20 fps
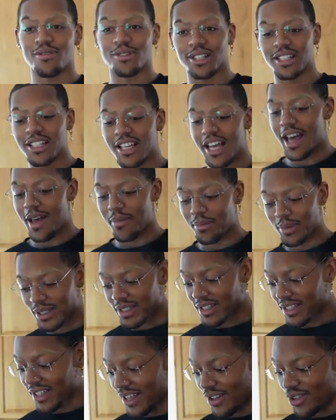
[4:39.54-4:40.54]
really happy
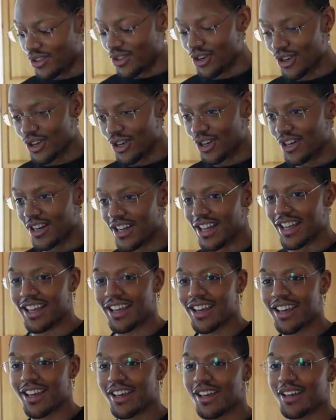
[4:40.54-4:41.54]
together,
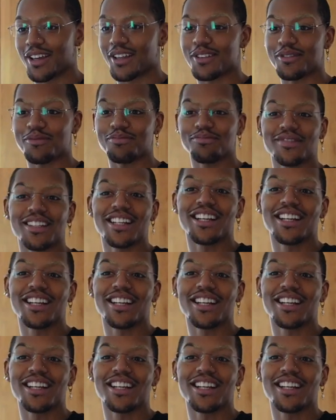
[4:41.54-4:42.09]
and